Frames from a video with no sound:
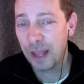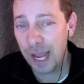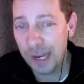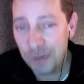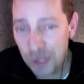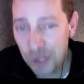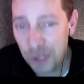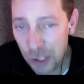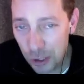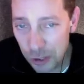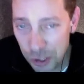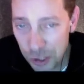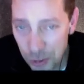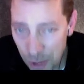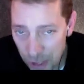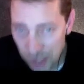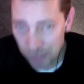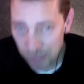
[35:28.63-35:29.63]
I showed
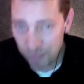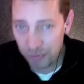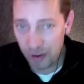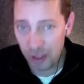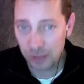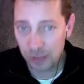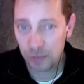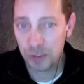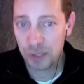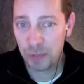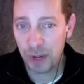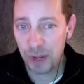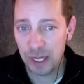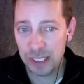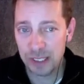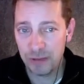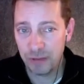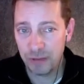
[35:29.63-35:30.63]
you our default
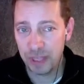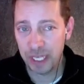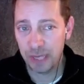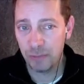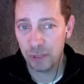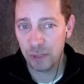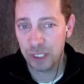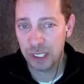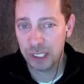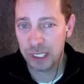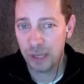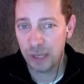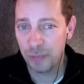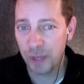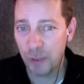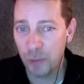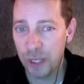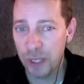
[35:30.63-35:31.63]
responsive theme, which is
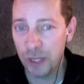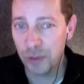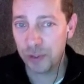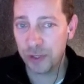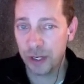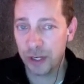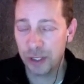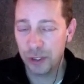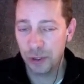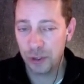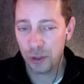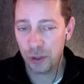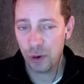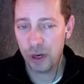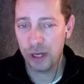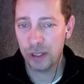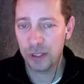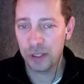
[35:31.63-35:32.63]
something we use in our
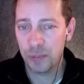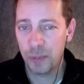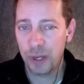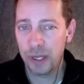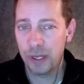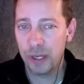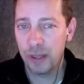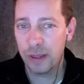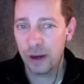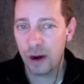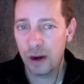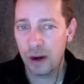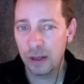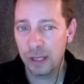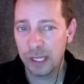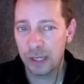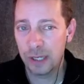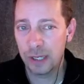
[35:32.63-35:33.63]
tutorials, but there
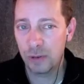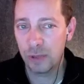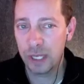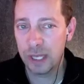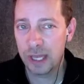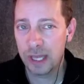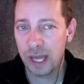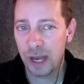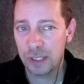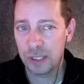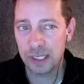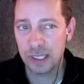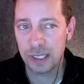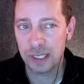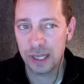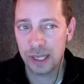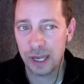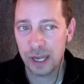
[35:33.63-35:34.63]
are literally
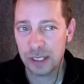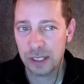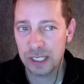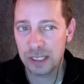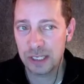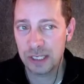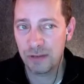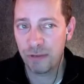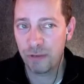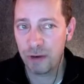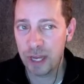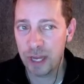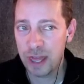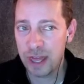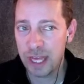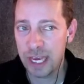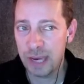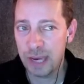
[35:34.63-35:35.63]
thousands and thousands of free
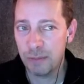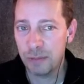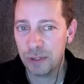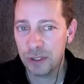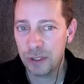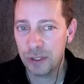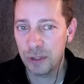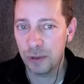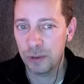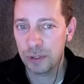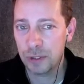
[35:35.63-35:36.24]
themes too.